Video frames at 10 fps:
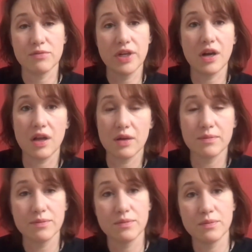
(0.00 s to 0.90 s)
Recall him
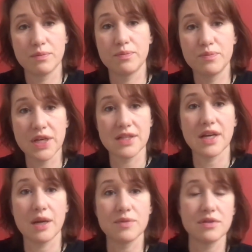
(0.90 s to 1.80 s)
10
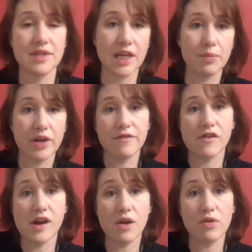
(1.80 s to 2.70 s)
times, take a break
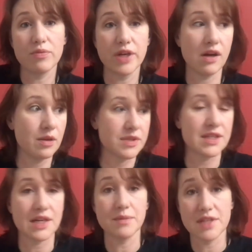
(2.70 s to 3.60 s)
for an hour, recall him 10
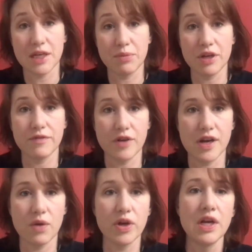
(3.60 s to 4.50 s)
times, take a break for an
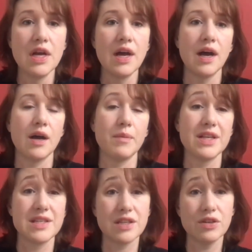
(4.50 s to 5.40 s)
hour,
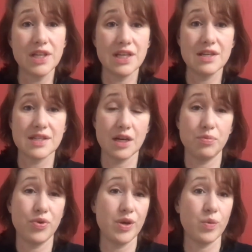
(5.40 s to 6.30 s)
until he is at a
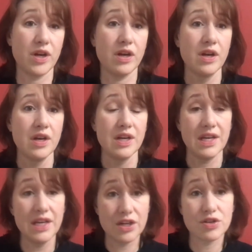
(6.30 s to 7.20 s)
point where
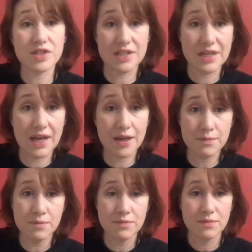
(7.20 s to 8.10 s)
he hears his name